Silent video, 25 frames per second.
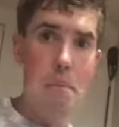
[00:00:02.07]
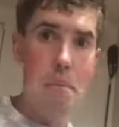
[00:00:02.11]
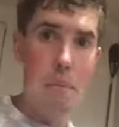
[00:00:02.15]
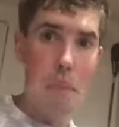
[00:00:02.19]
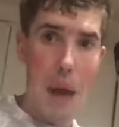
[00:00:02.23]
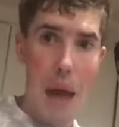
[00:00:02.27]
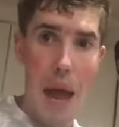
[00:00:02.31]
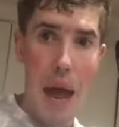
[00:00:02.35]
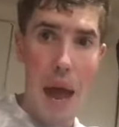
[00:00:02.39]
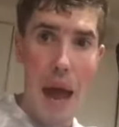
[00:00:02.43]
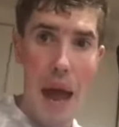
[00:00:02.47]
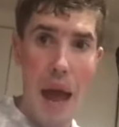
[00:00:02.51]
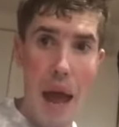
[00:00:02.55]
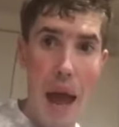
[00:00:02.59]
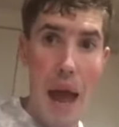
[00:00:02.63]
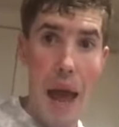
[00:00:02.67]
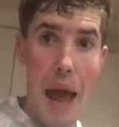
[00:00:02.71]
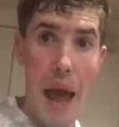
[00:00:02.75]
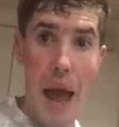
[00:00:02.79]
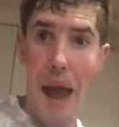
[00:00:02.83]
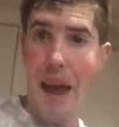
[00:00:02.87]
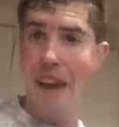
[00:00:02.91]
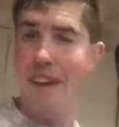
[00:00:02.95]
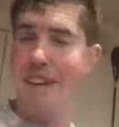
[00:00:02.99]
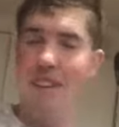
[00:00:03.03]

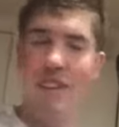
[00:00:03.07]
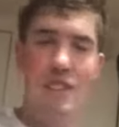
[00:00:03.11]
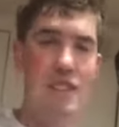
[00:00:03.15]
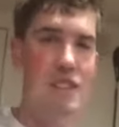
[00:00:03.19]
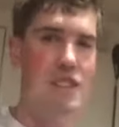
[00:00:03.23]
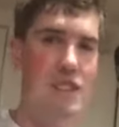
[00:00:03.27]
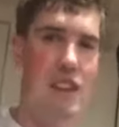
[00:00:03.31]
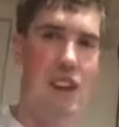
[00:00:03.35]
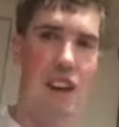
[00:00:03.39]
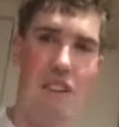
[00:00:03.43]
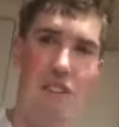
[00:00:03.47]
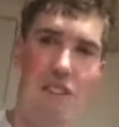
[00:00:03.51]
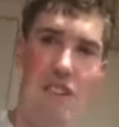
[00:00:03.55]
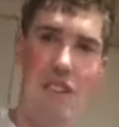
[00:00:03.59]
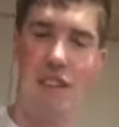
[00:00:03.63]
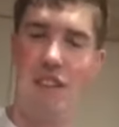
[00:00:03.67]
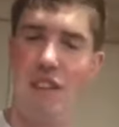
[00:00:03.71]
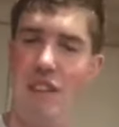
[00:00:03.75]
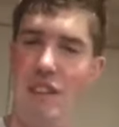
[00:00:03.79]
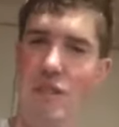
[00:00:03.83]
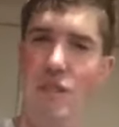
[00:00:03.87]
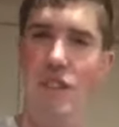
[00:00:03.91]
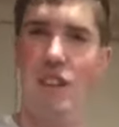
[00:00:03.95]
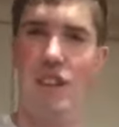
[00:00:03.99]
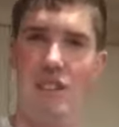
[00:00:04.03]
back after,
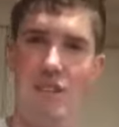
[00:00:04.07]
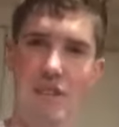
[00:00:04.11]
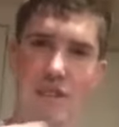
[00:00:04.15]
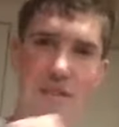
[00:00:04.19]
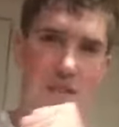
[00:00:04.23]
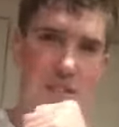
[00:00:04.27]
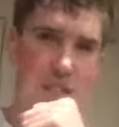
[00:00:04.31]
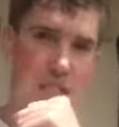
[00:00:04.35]
well,